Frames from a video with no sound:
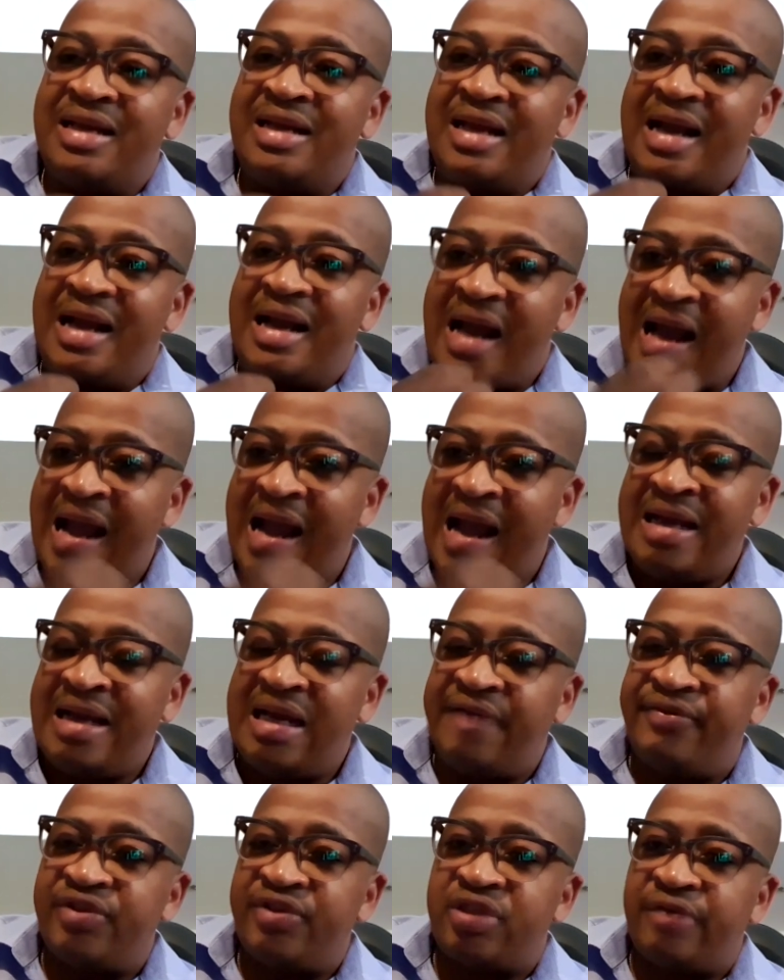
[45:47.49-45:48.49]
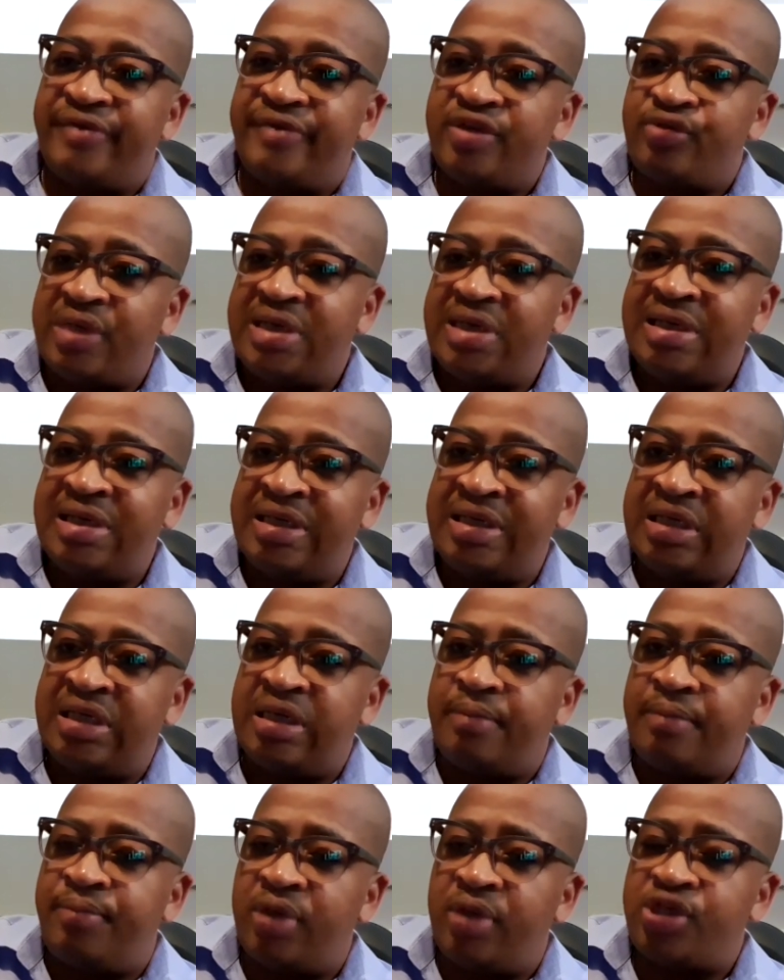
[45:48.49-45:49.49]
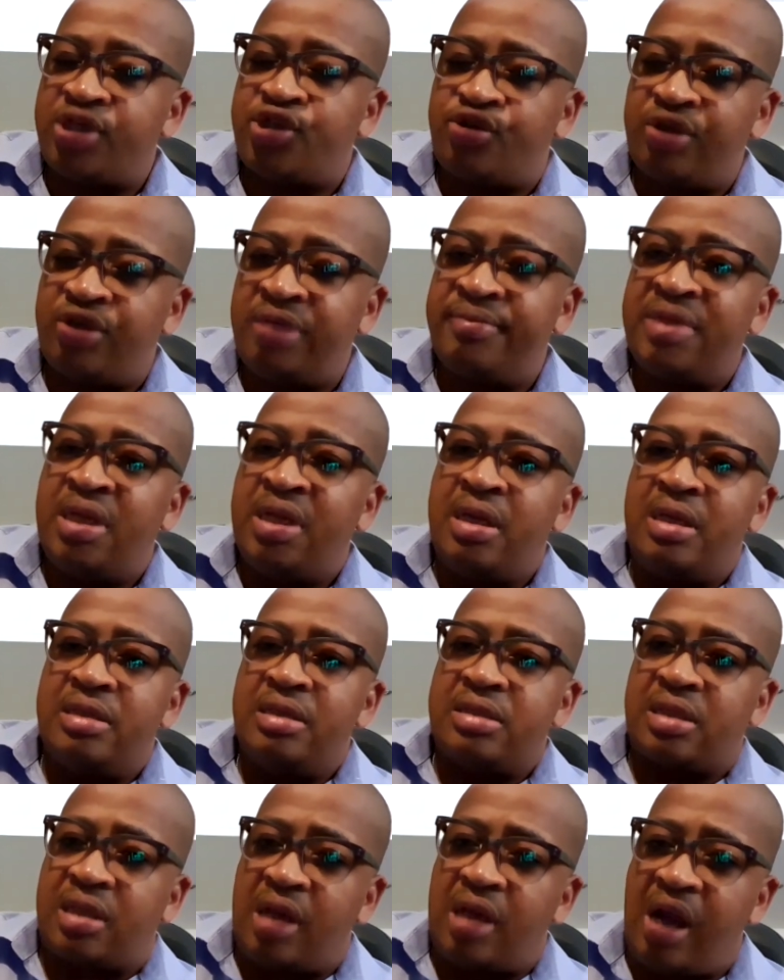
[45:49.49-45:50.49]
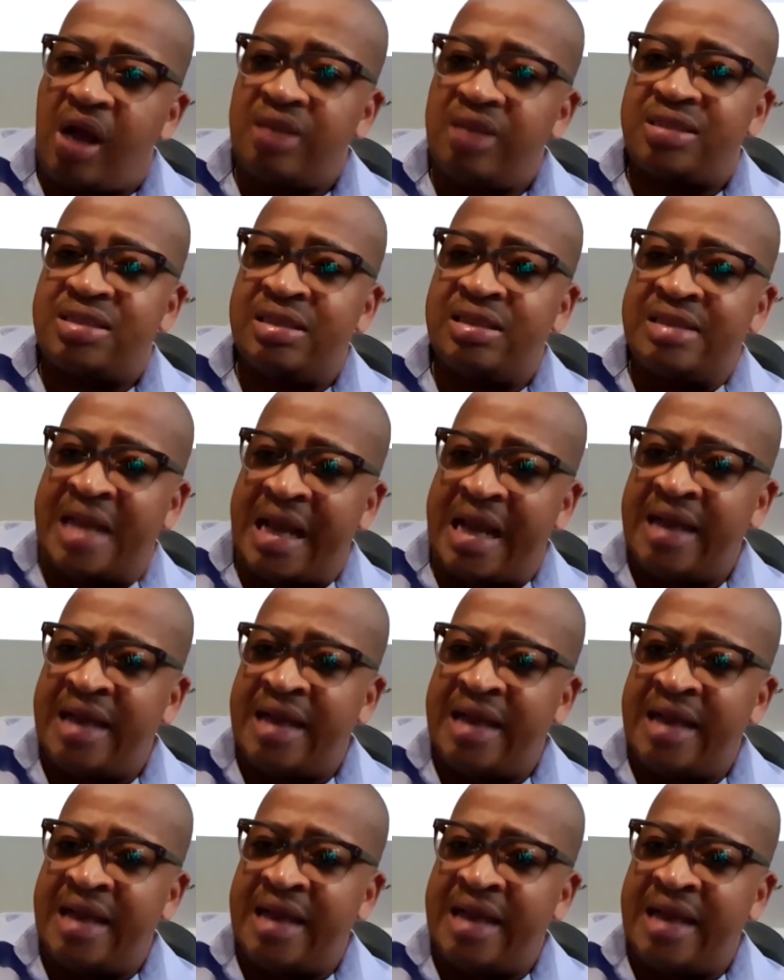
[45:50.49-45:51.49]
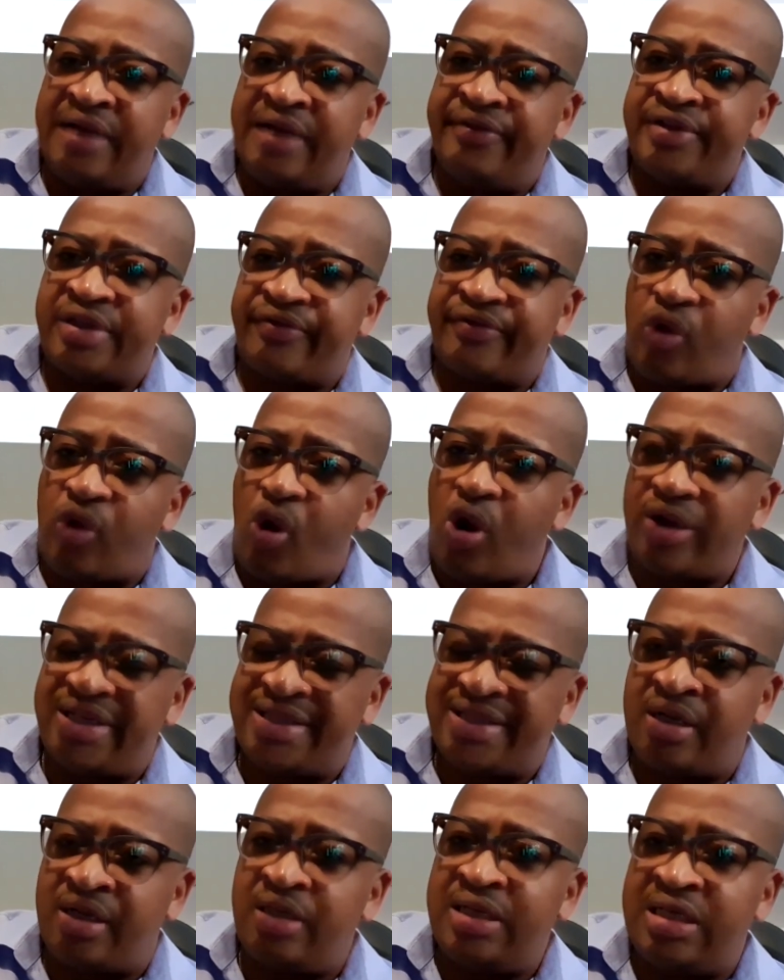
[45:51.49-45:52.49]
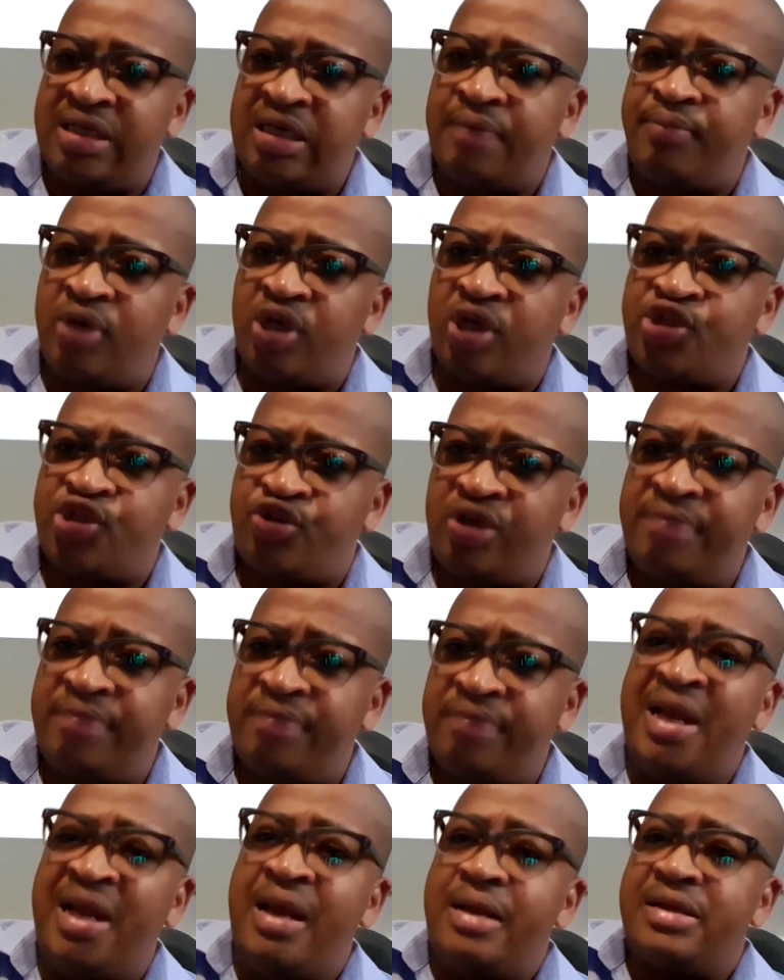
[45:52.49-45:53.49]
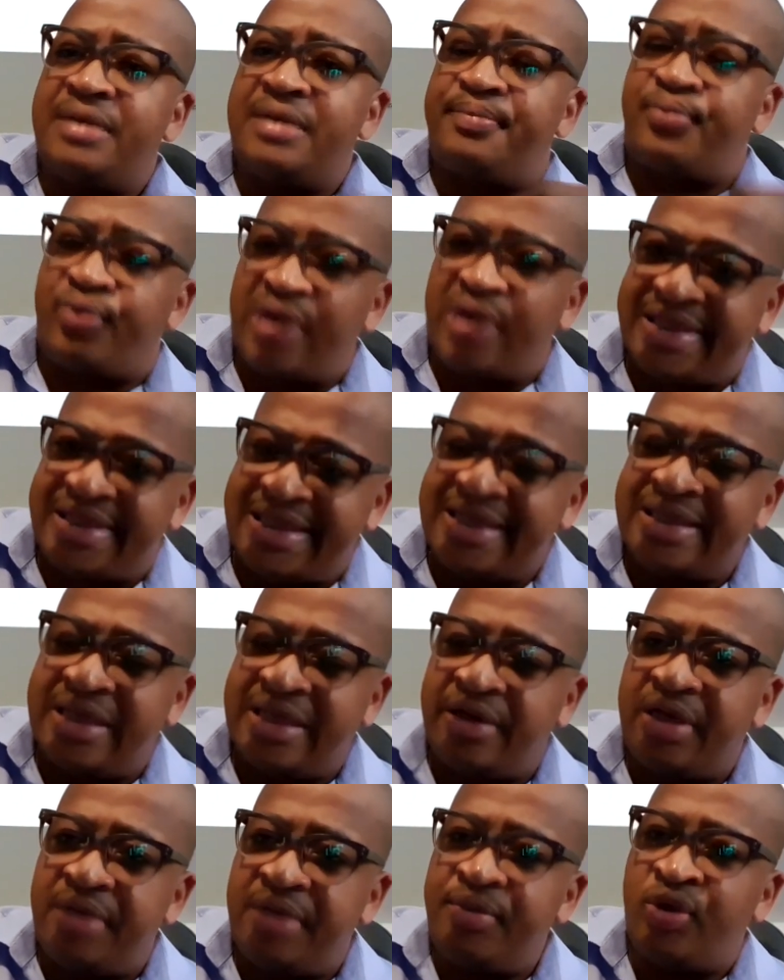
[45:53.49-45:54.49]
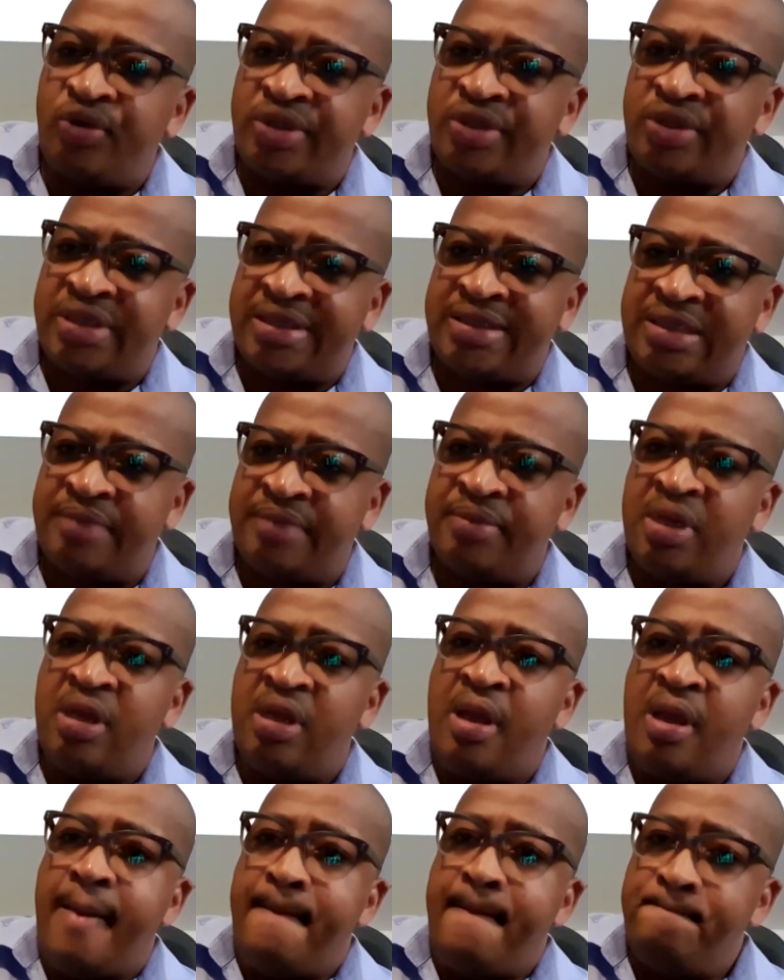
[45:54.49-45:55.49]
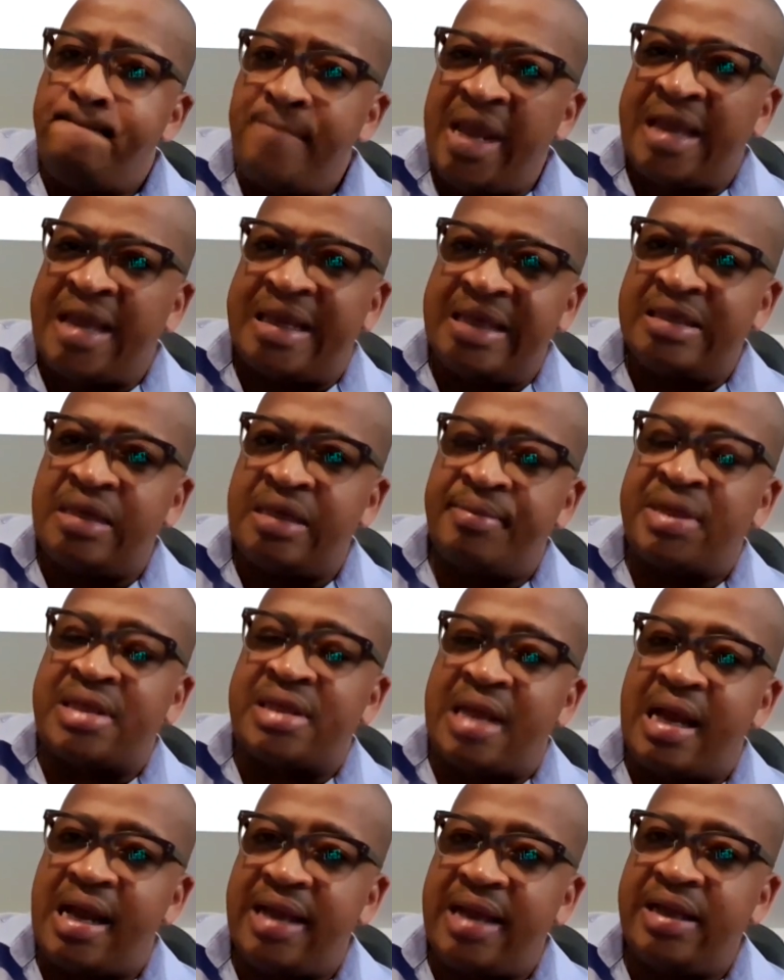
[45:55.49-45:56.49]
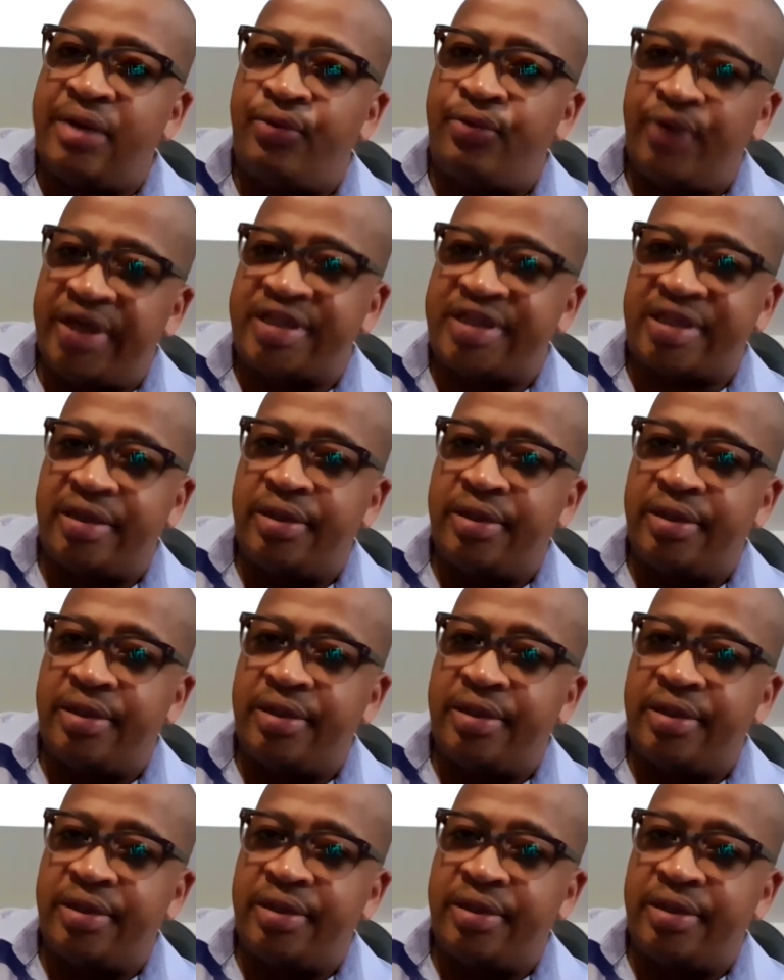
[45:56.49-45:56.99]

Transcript: high levels of adrenaline in their bloodstream, the constant high levels of cortisol in their bloodstream, depressing their immune system, making them at higher risk